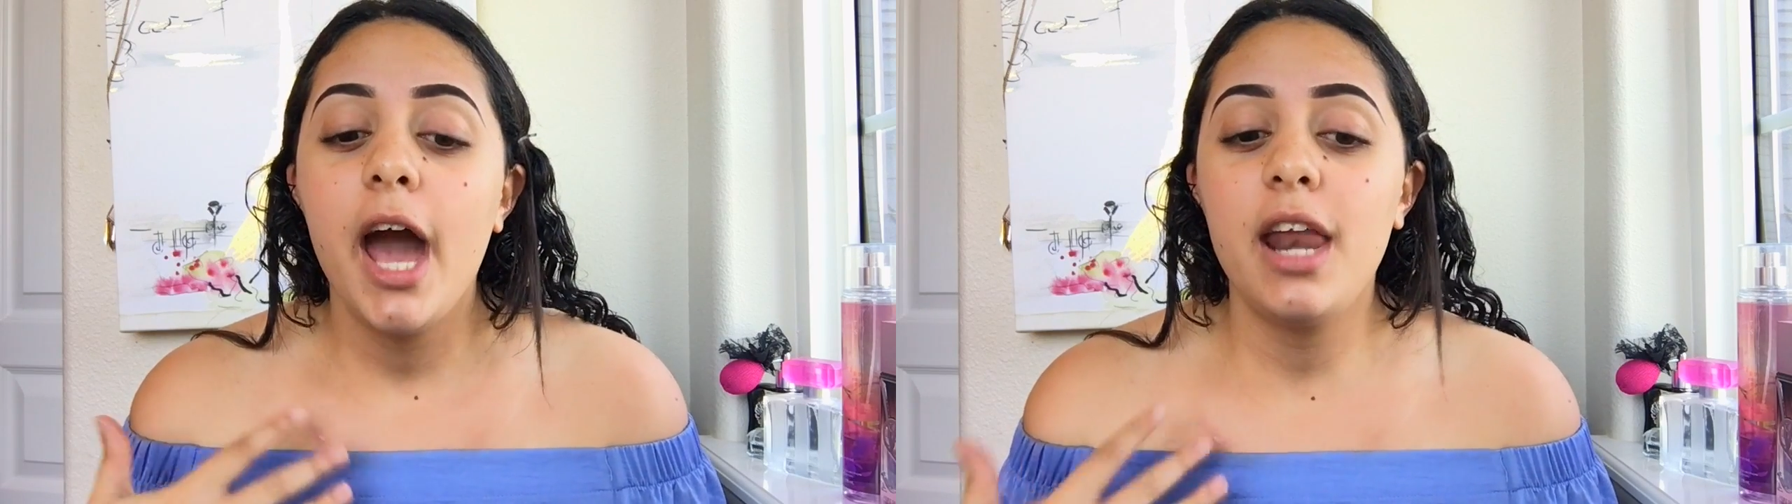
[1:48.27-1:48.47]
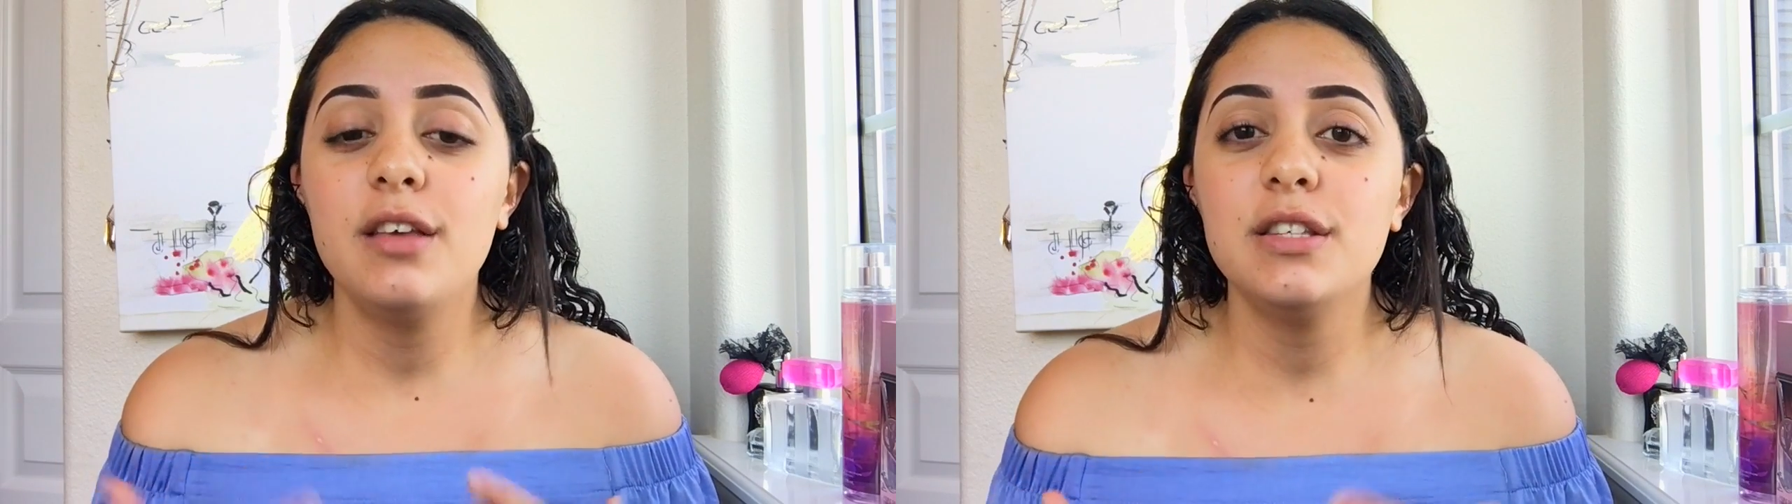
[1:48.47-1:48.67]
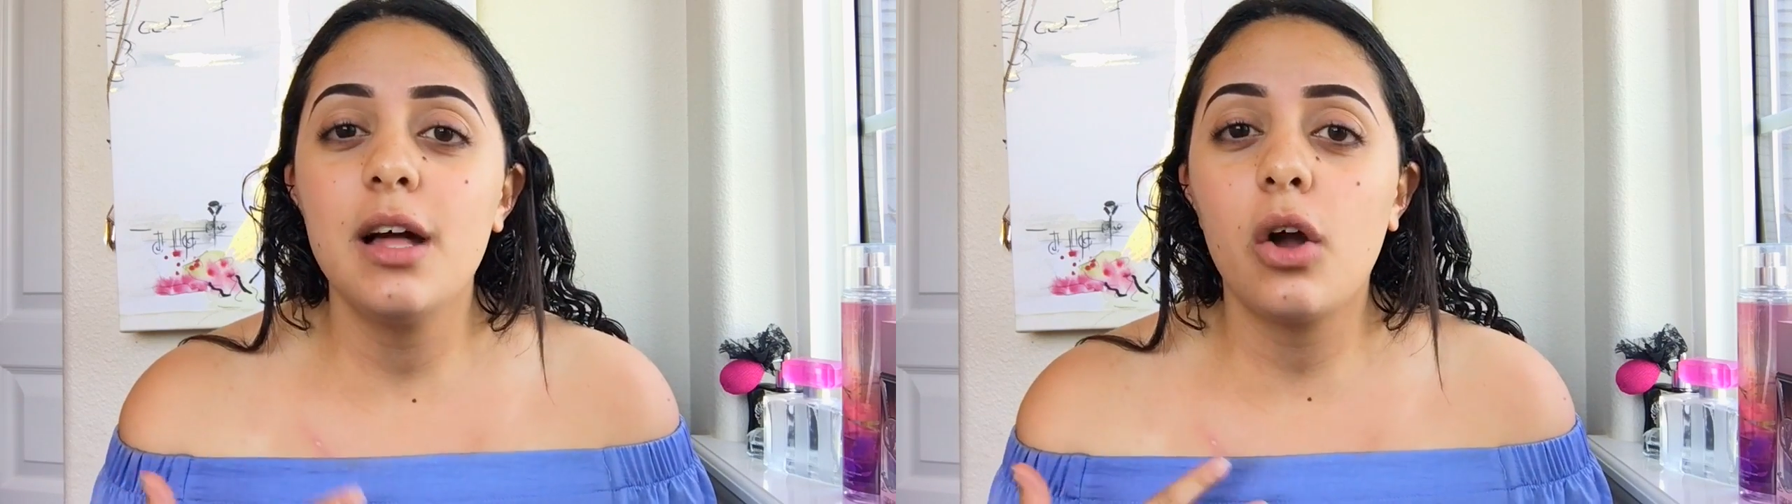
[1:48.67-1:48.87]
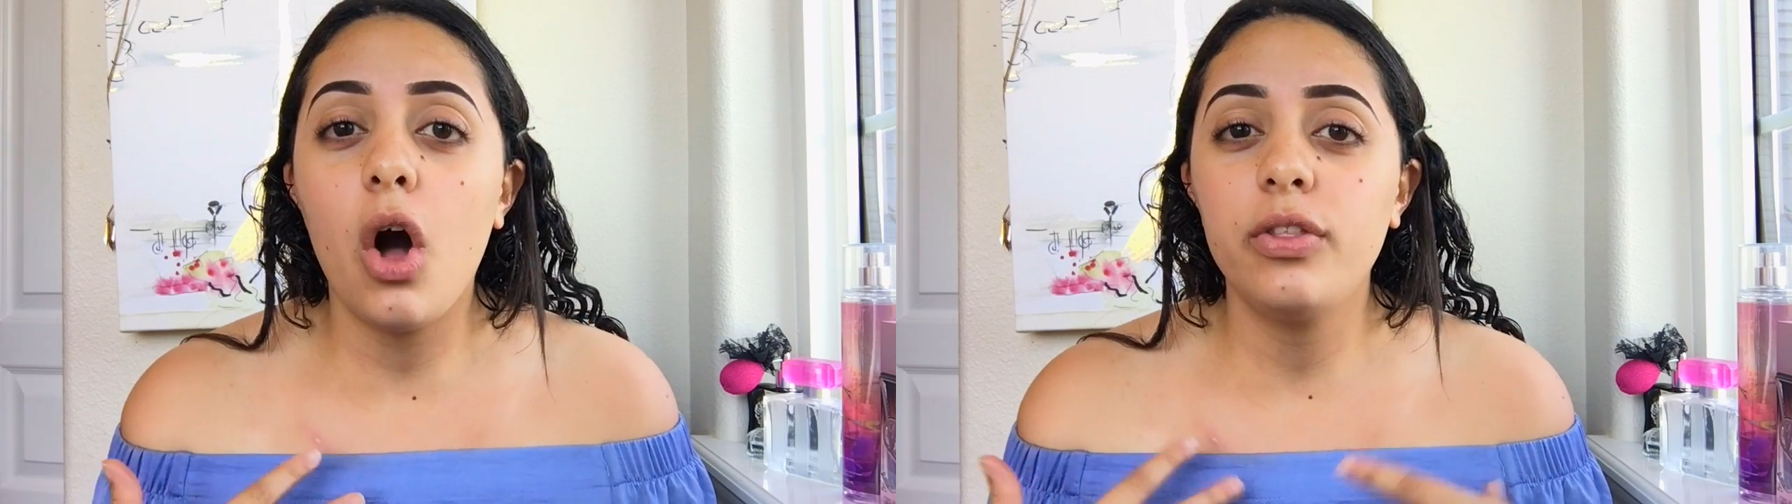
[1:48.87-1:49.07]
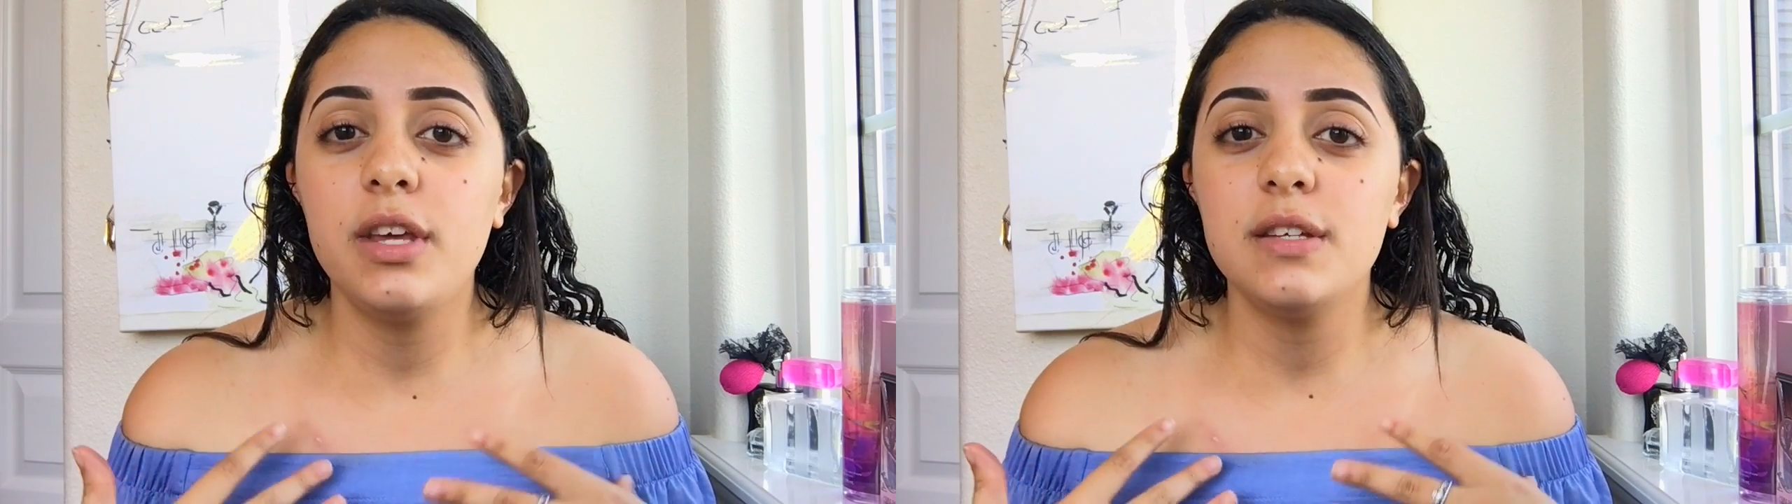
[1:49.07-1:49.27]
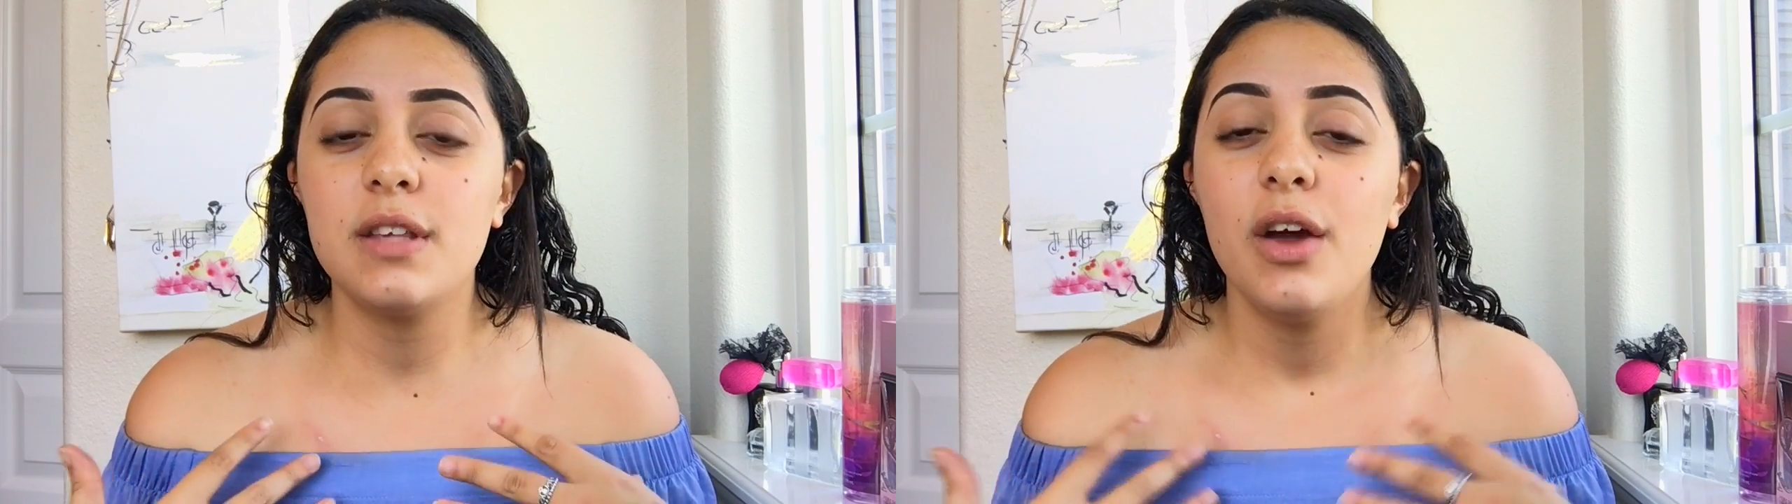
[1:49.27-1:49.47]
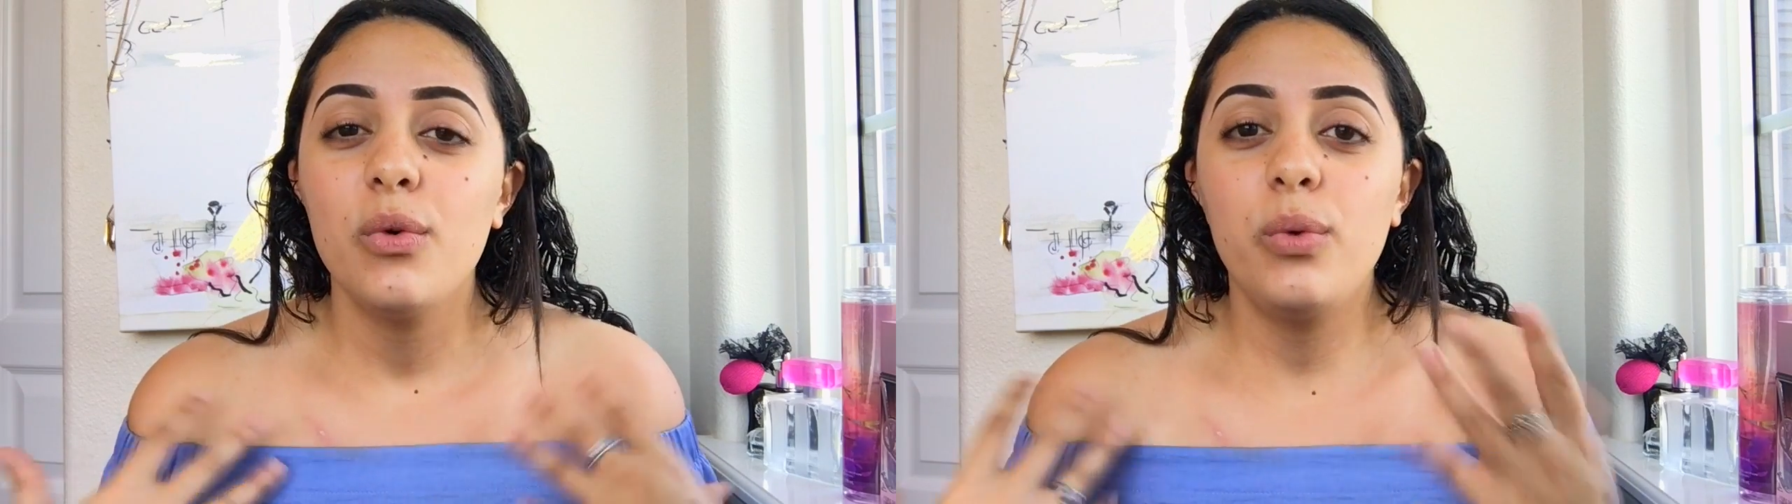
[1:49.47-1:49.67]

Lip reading: and I see like all these